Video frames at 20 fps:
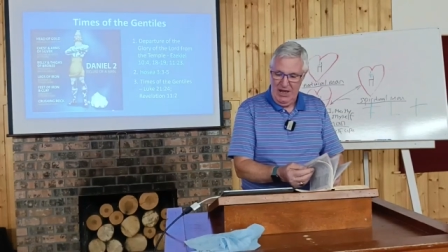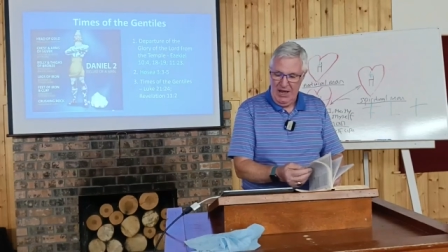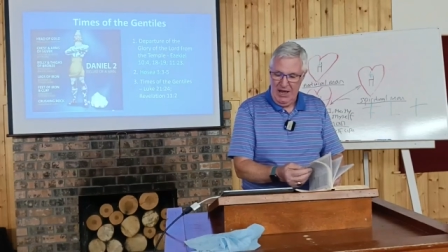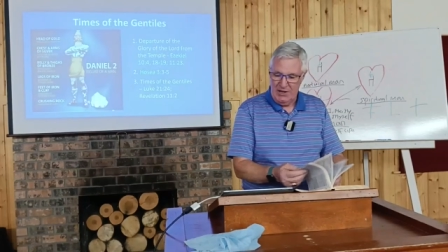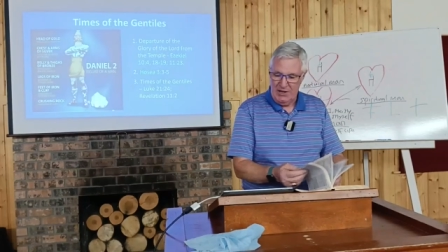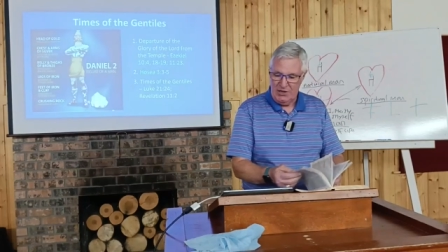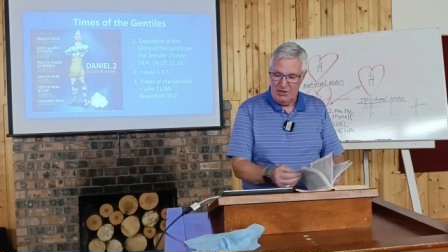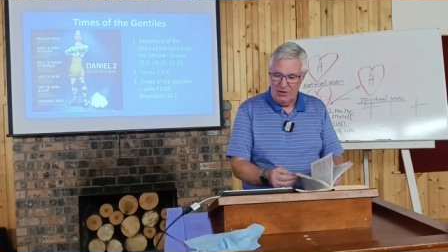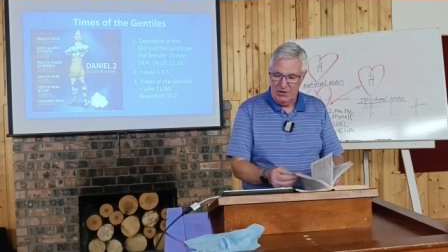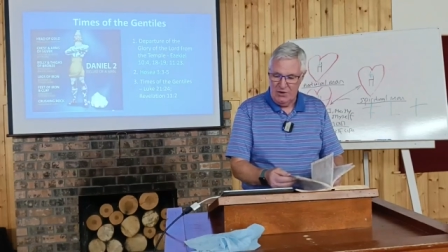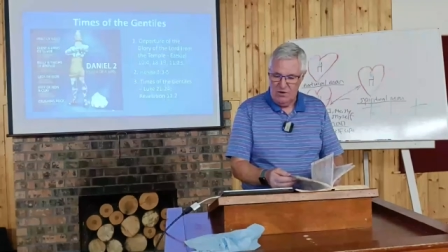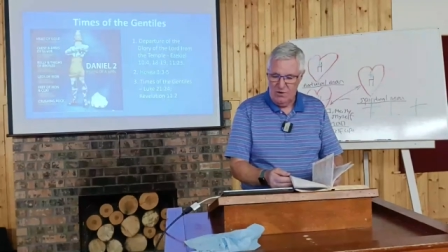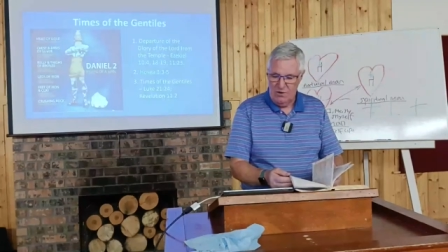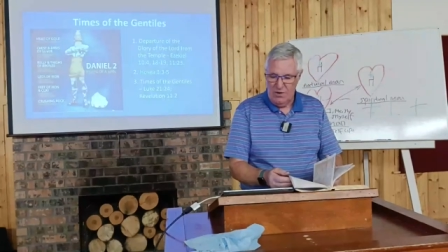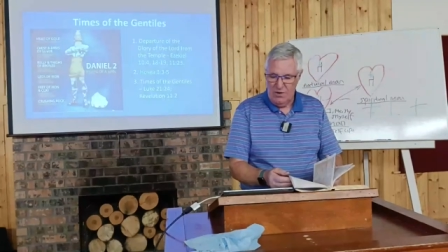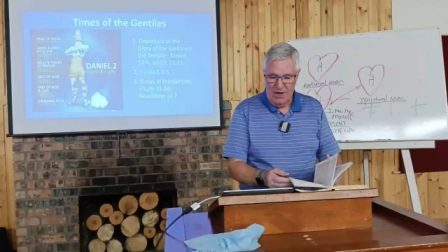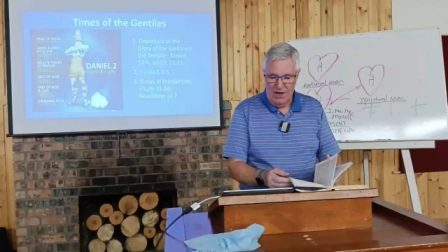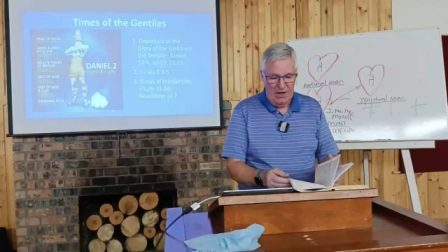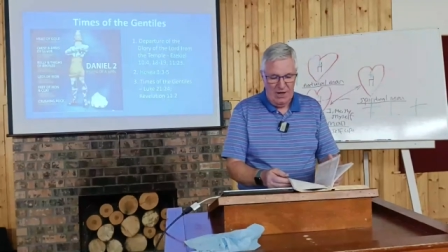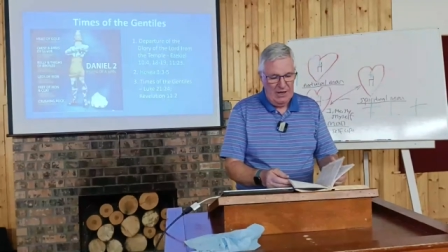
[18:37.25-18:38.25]
And
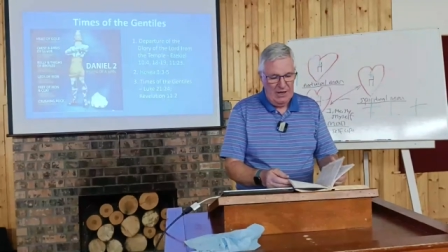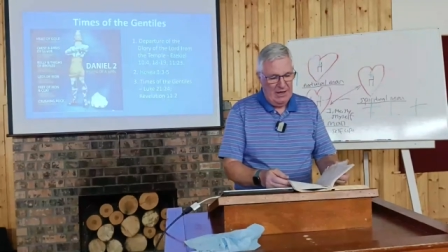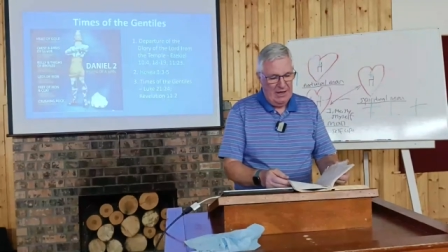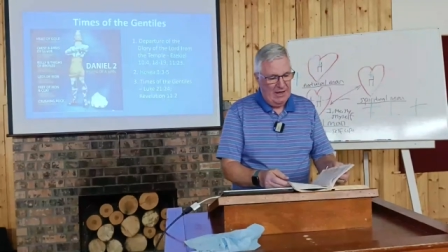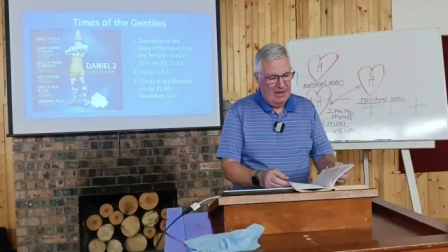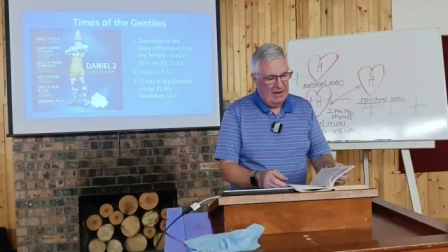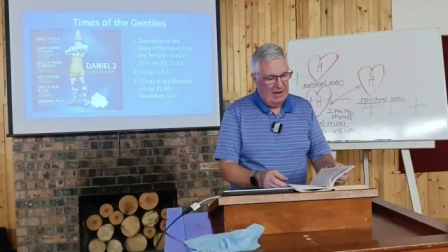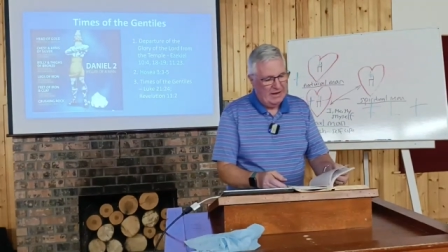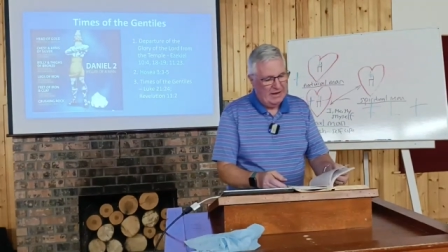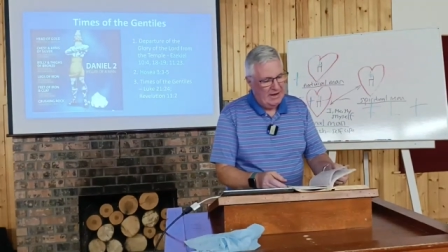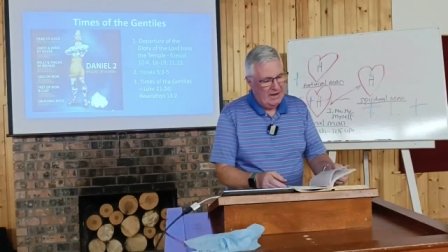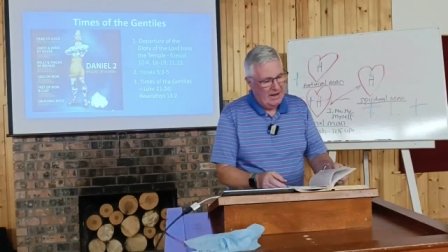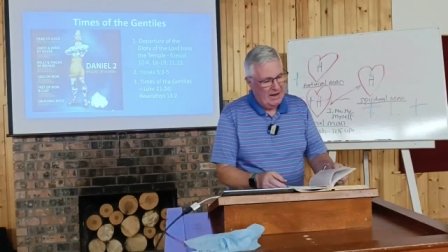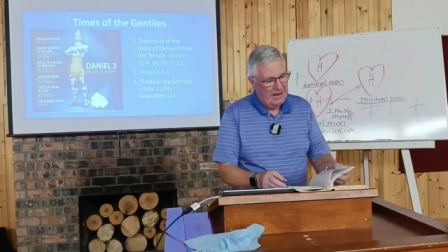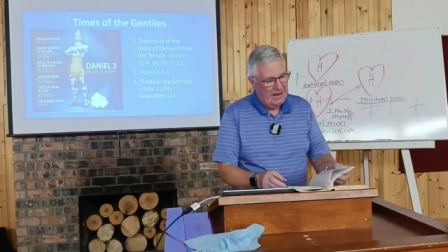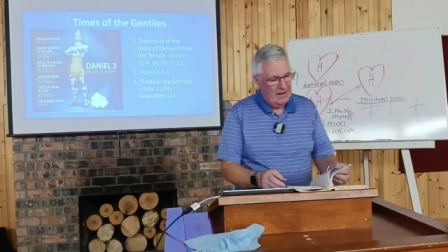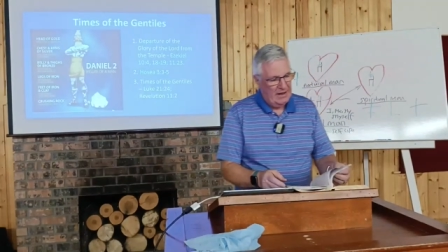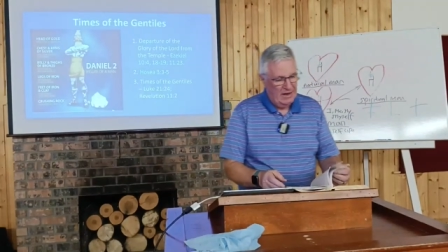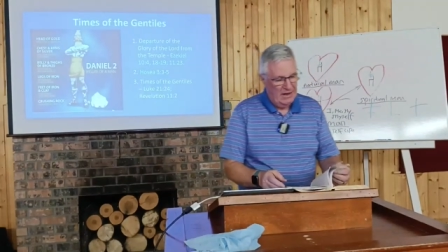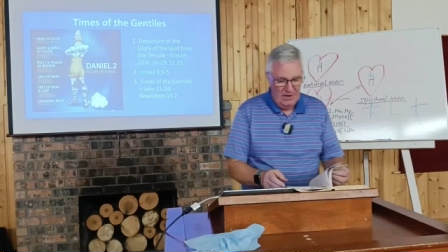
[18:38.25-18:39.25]
so uh, in
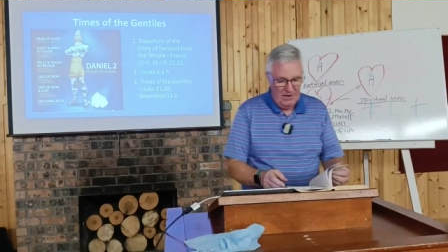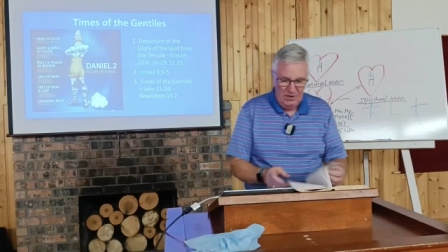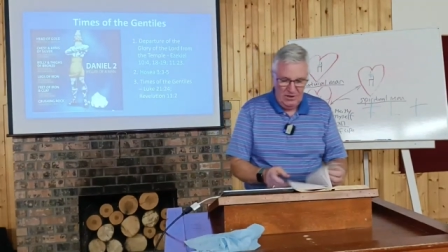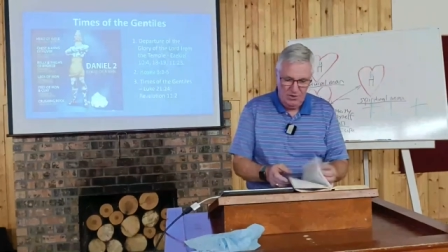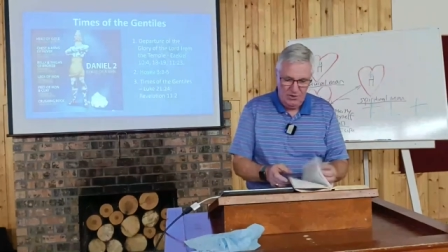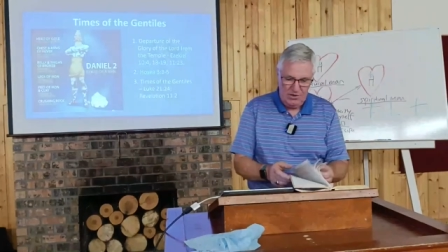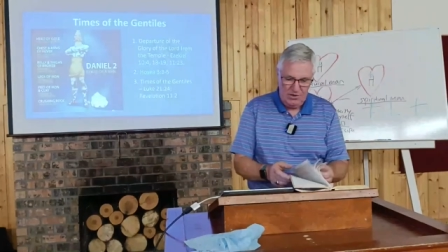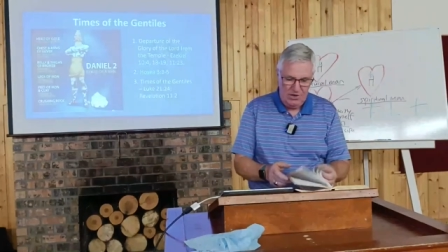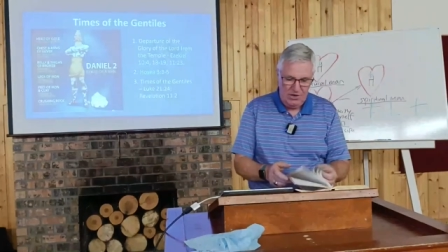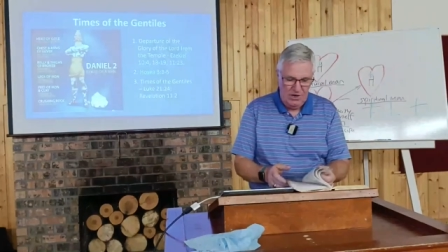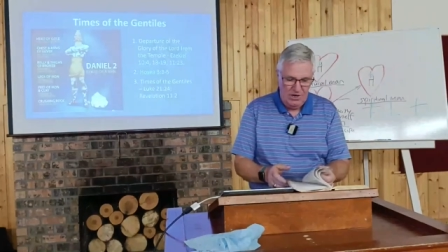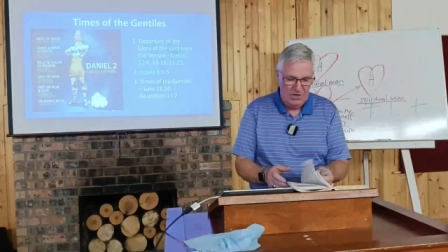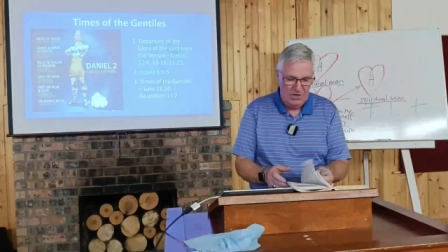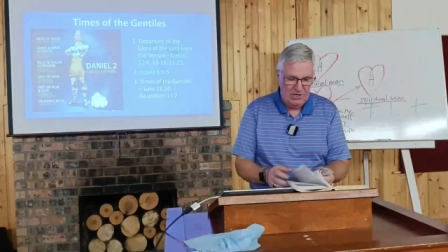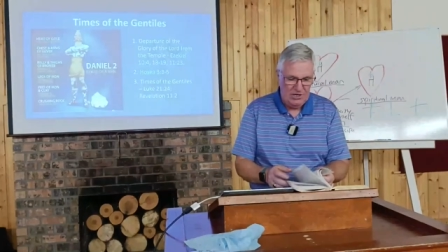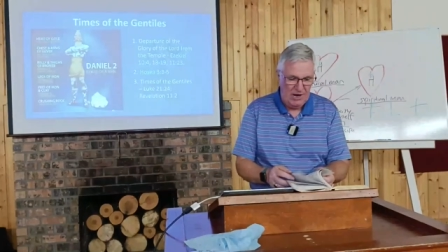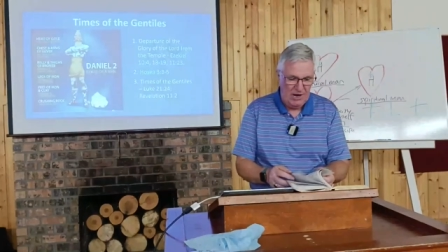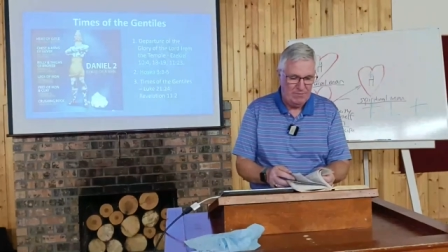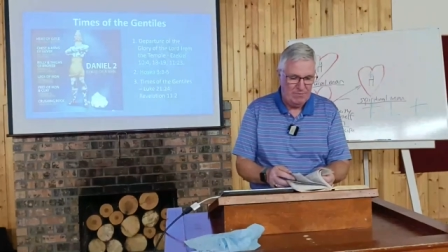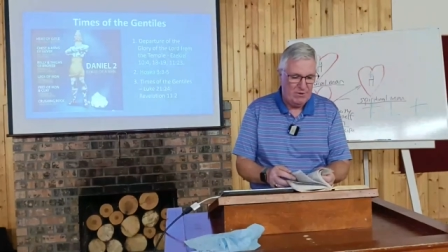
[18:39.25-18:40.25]
uh, Luke
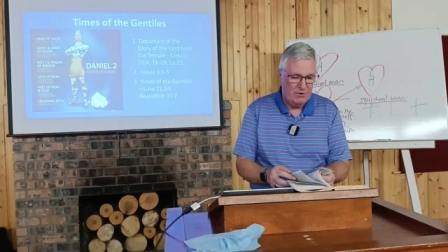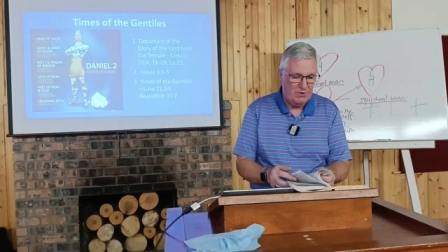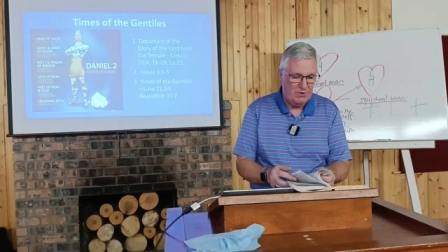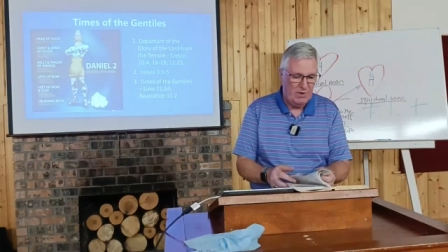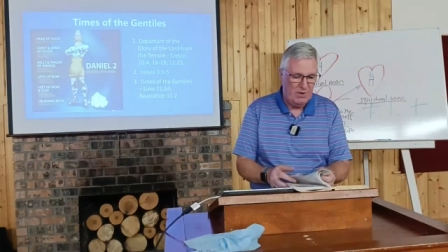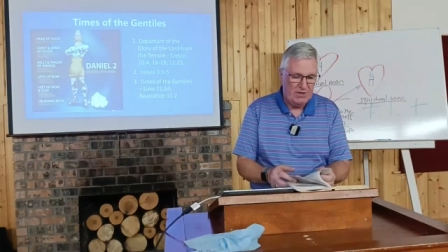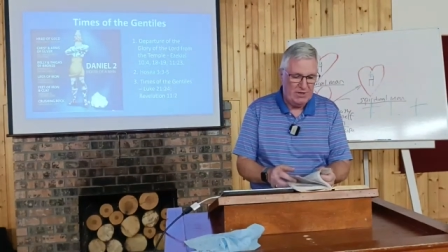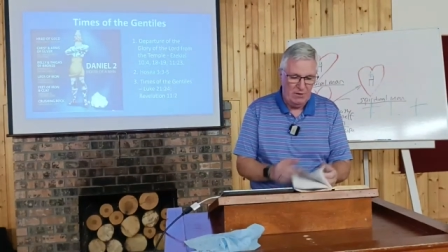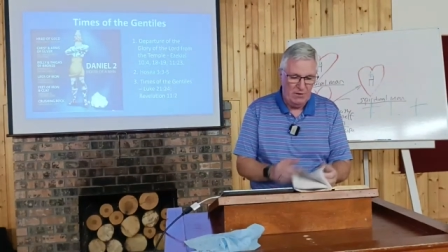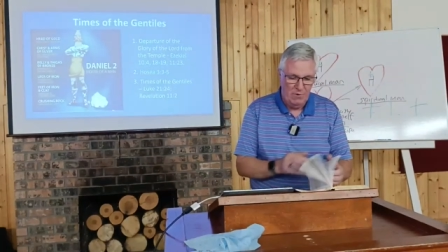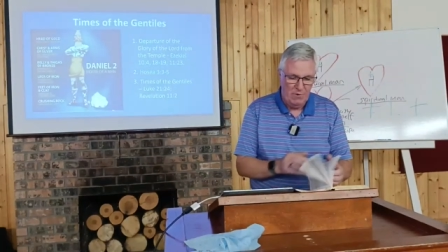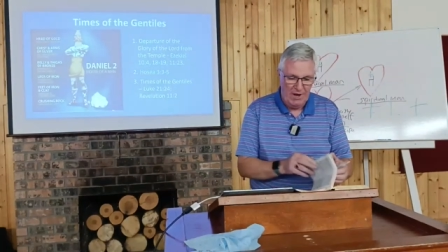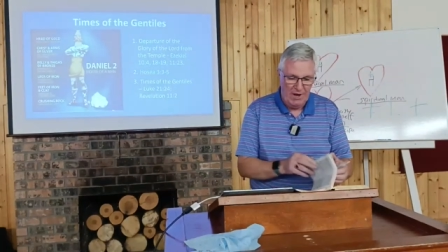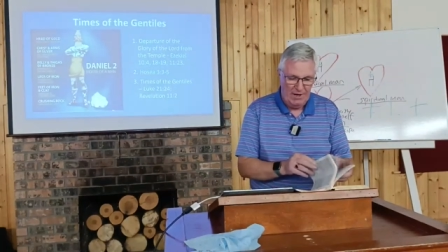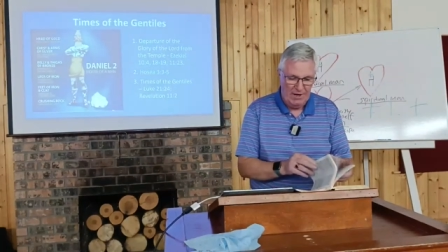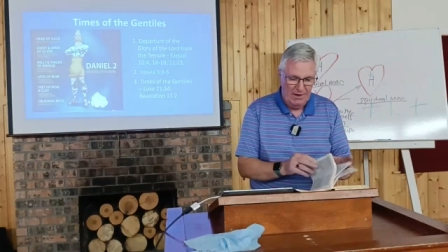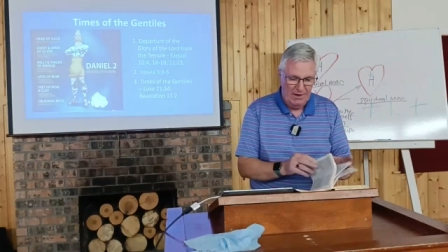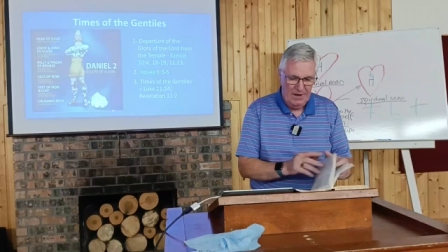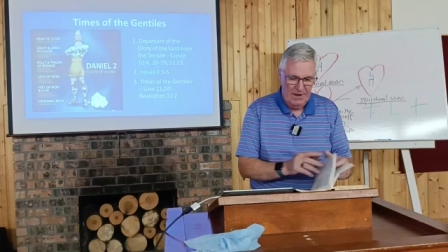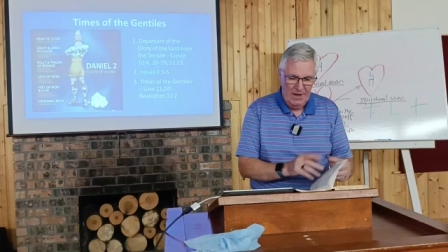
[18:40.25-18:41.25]
chapter
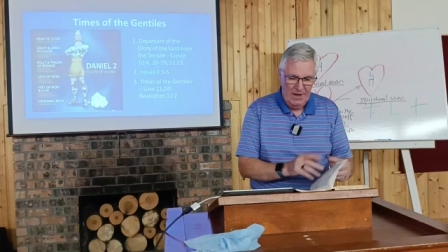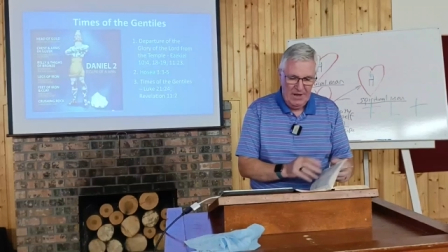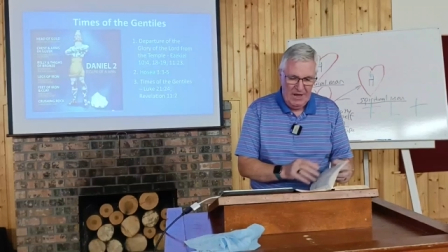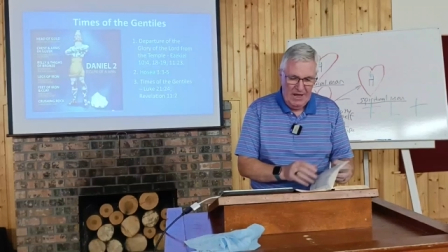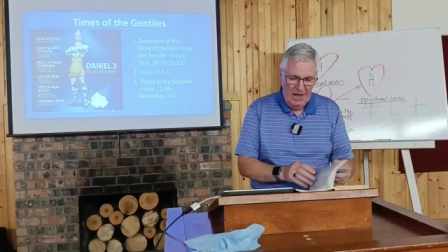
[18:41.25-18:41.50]
21,